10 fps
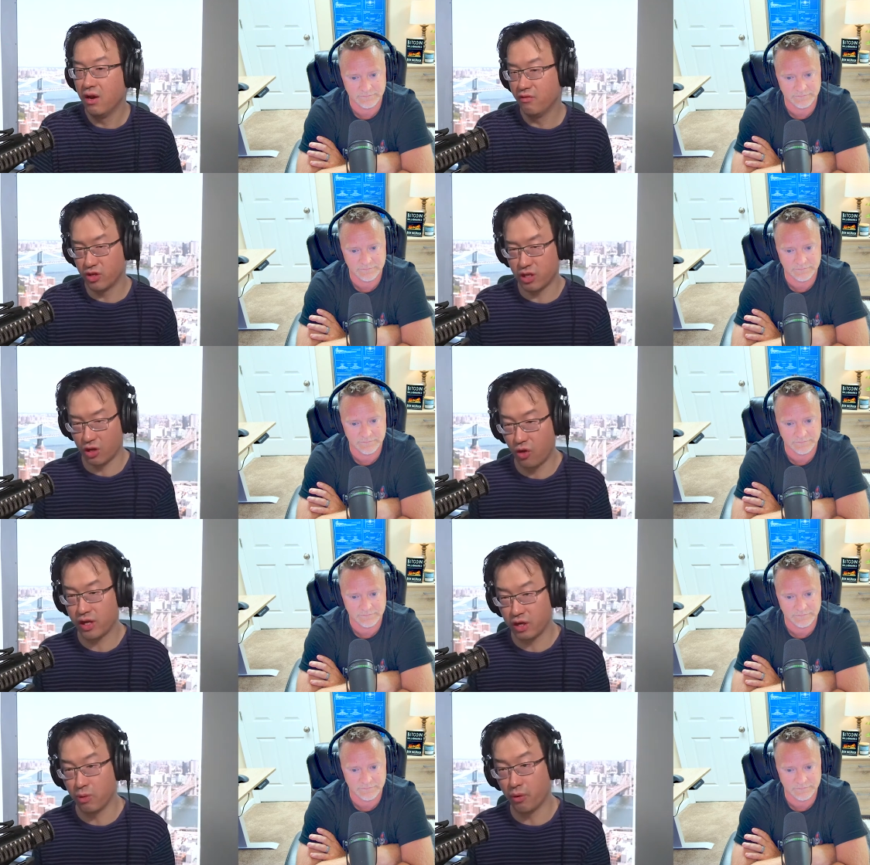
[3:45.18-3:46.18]
Speaker 1: versus learning
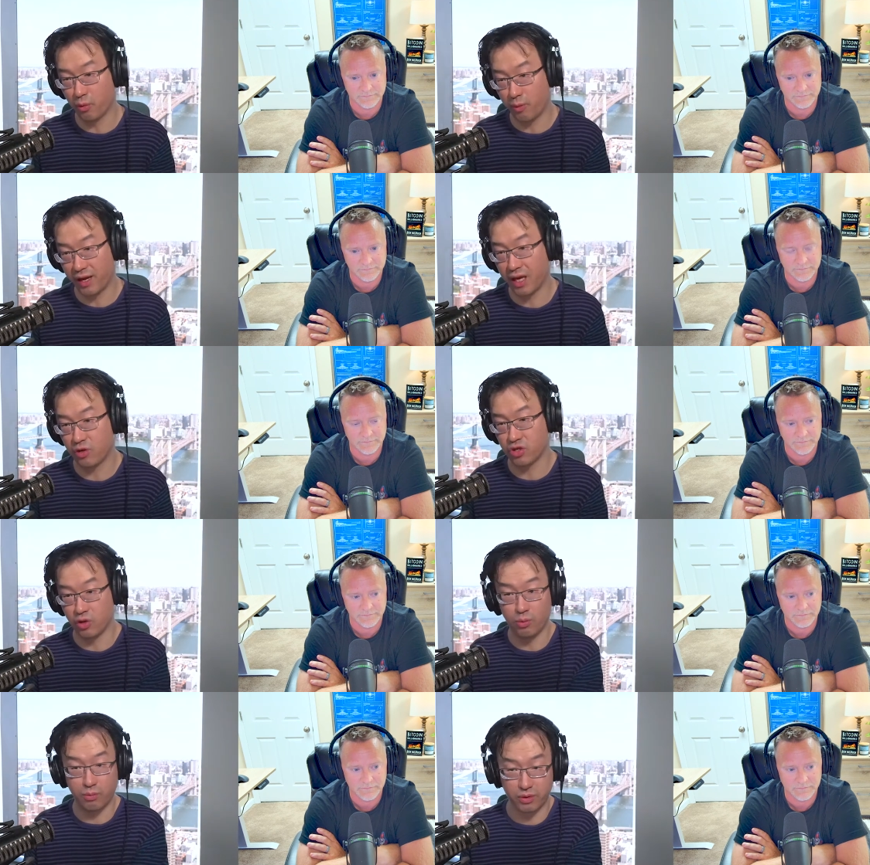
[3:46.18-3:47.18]
a new programming language, a
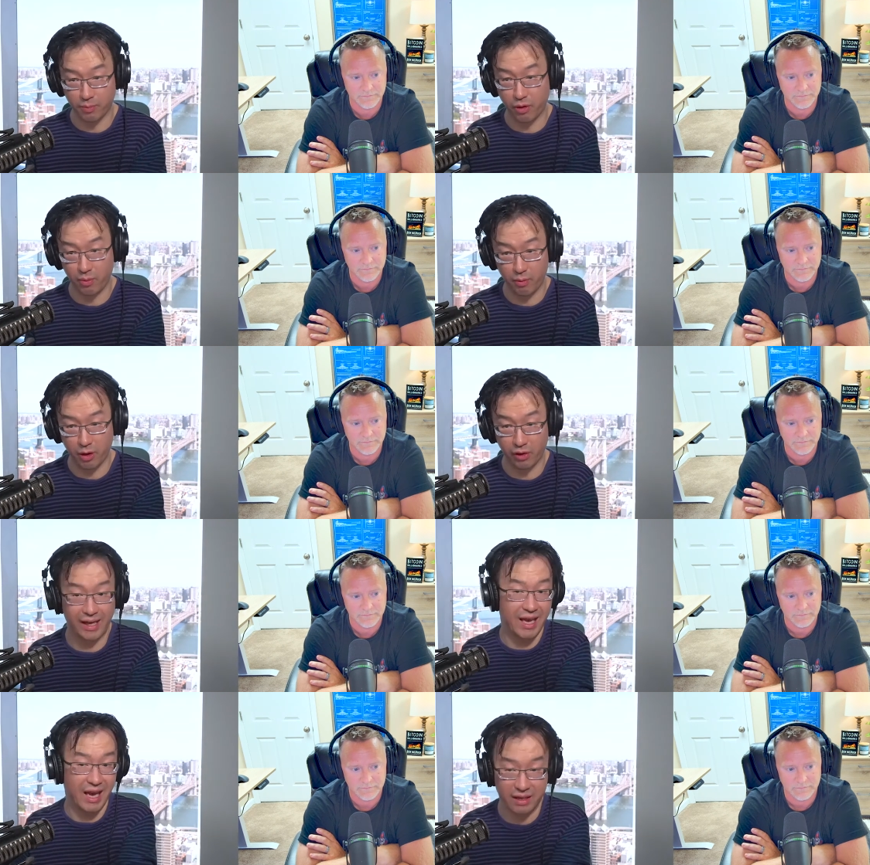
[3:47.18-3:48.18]
new deployment model
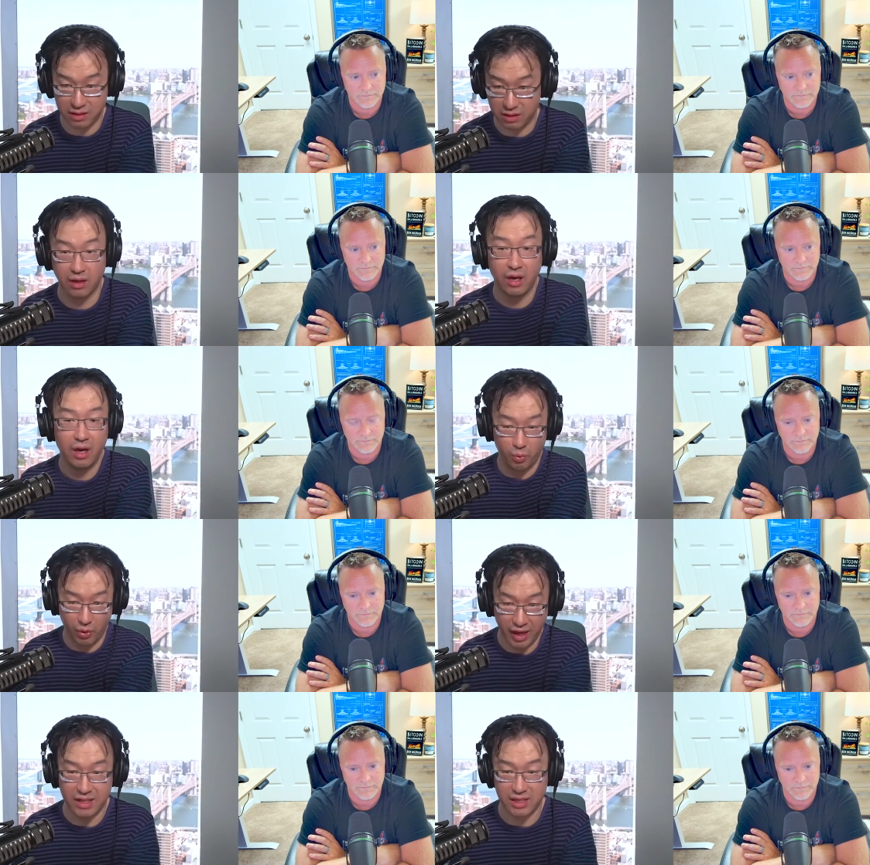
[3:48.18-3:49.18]
like Canister
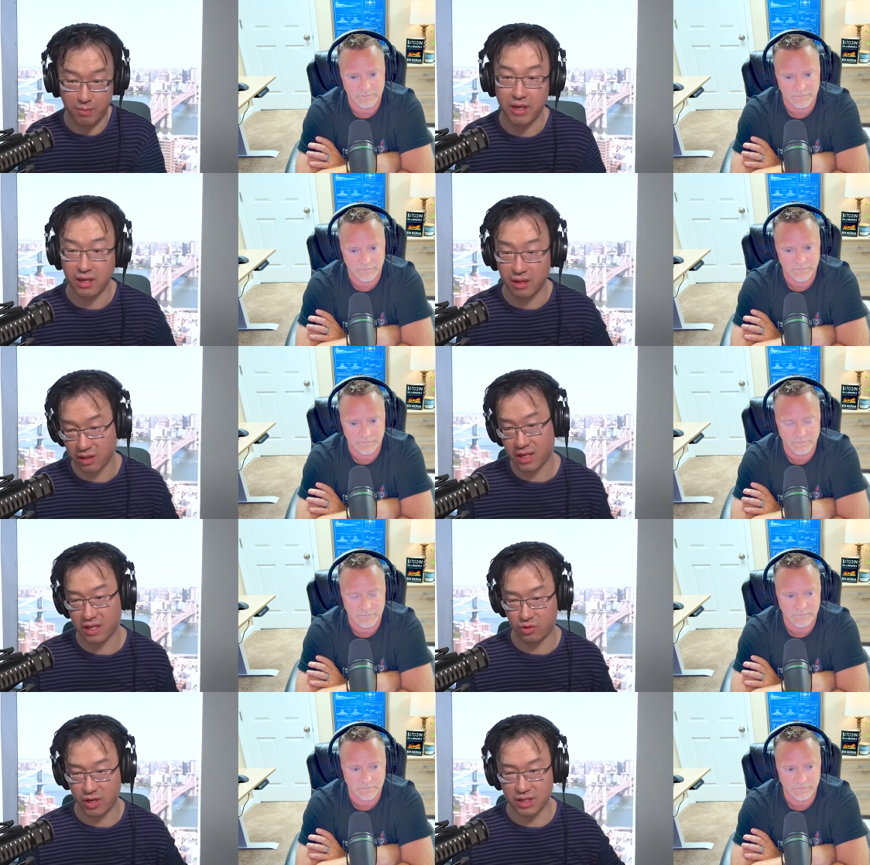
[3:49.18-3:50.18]
with ICP and
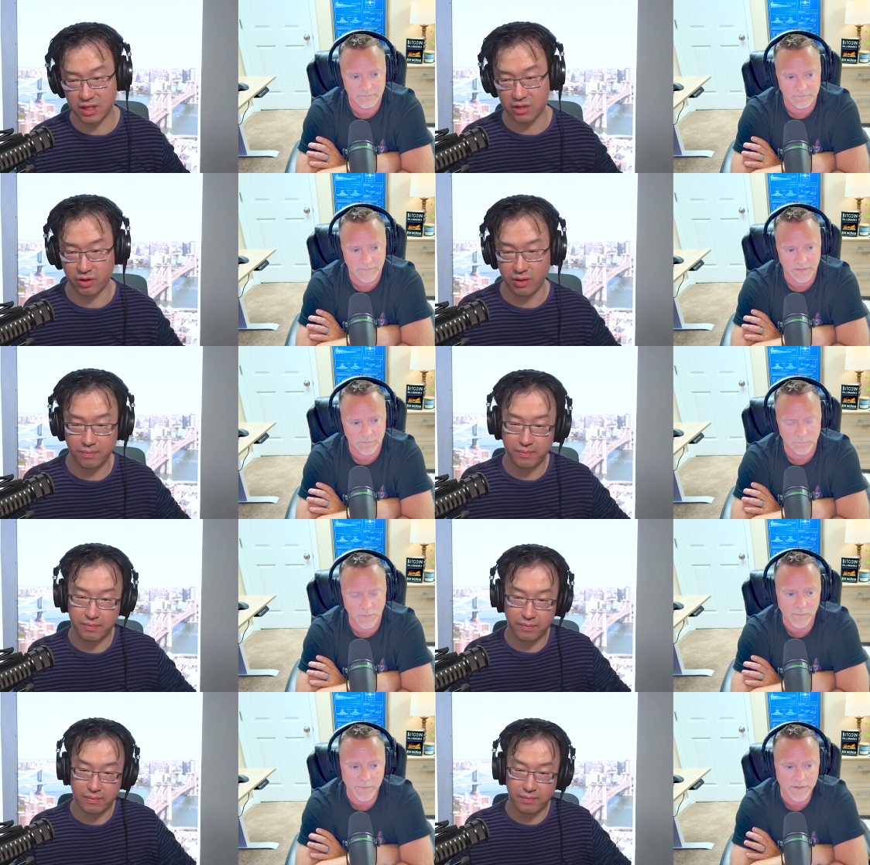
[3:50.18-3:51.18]
Et etc.
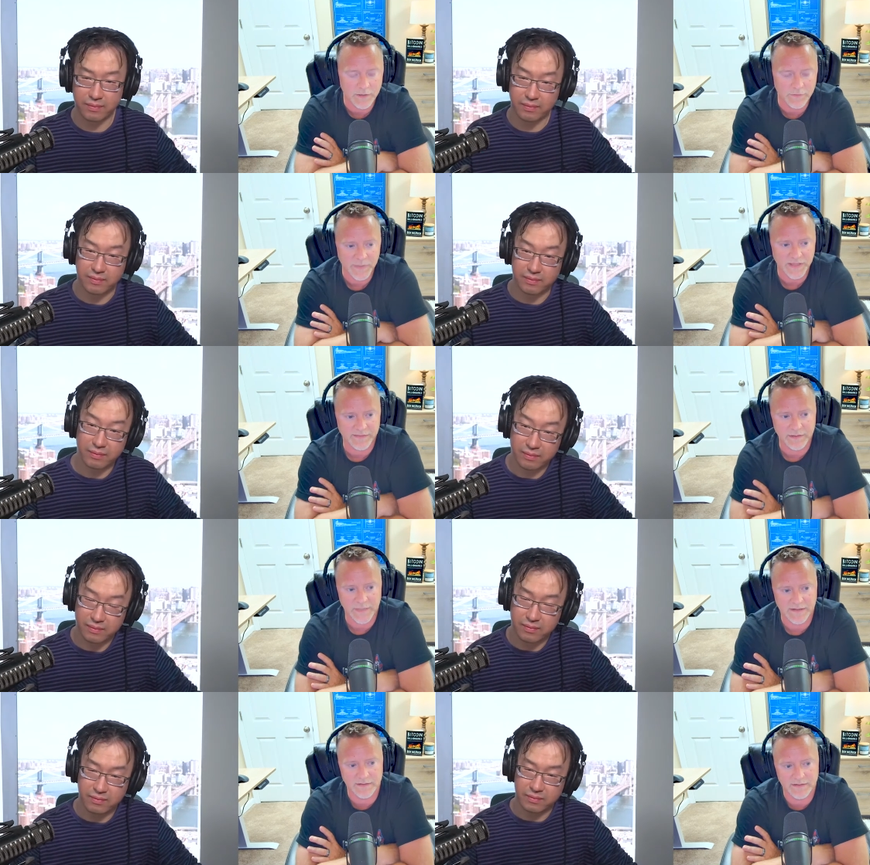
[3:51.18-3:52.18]
Speaker 2: Well, you know, the big thing
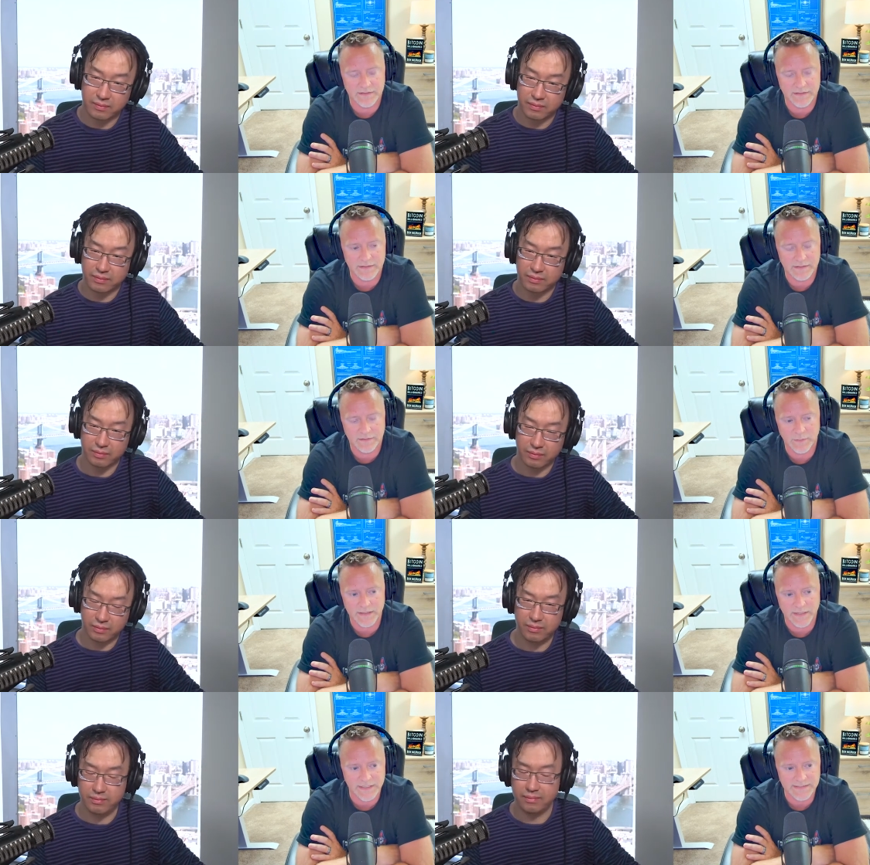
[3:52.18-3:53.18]
about it, it, the
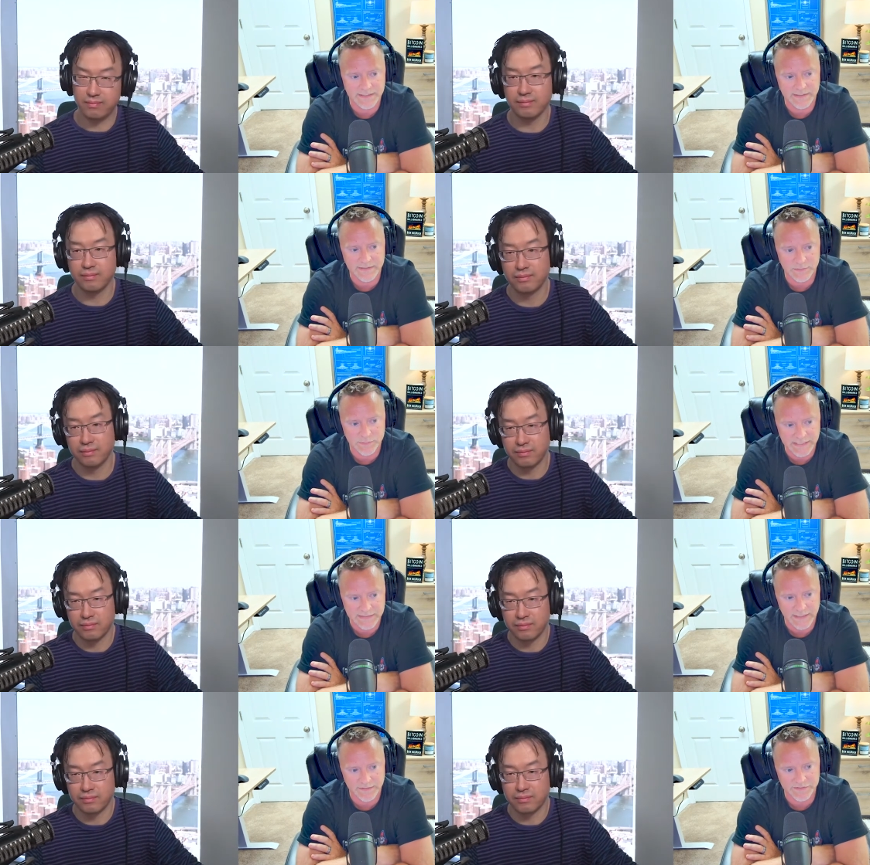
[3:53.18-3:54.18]
way that I see it is old
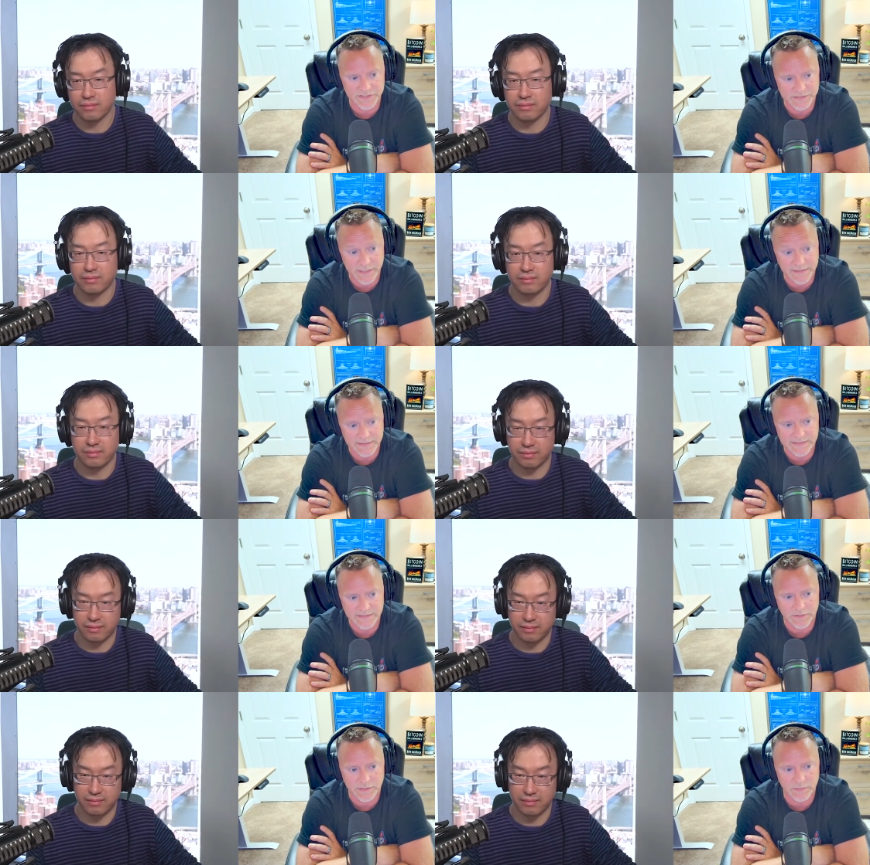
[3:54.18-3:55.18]
technology is not
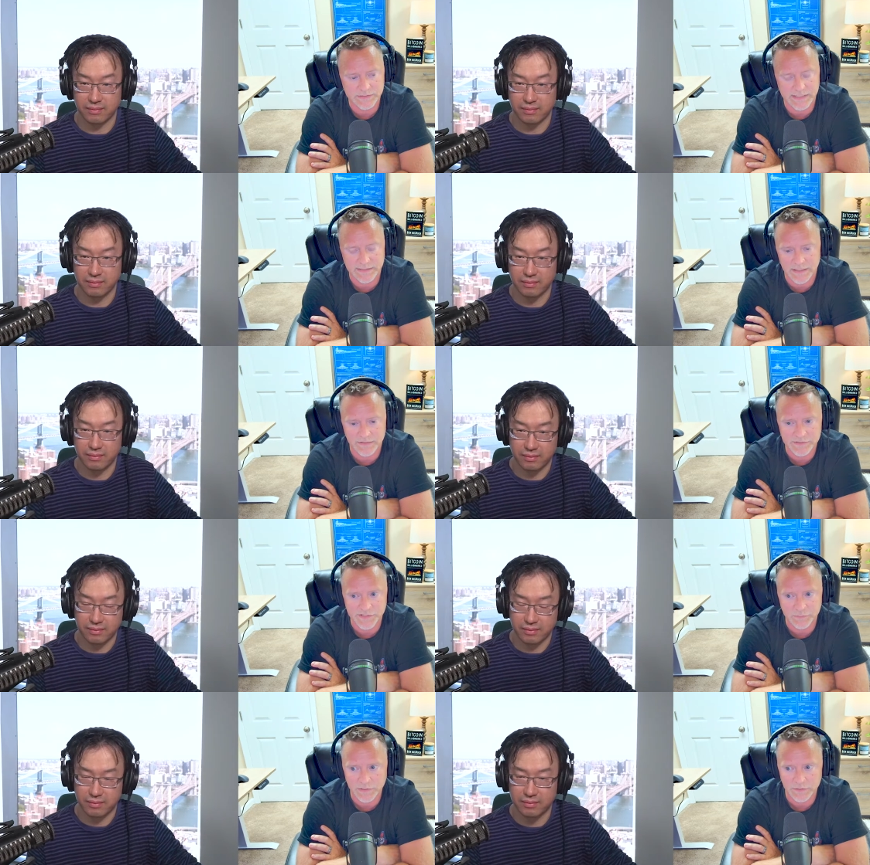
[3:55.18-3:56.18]
necessarily old
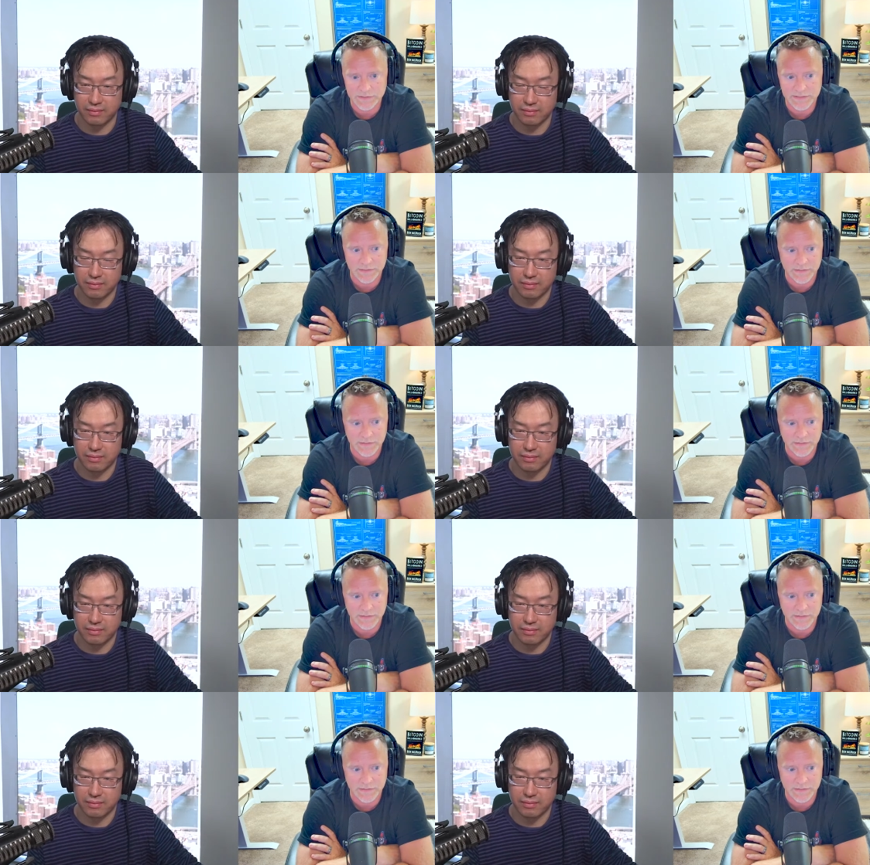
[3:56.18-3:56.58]
technology. We looked at the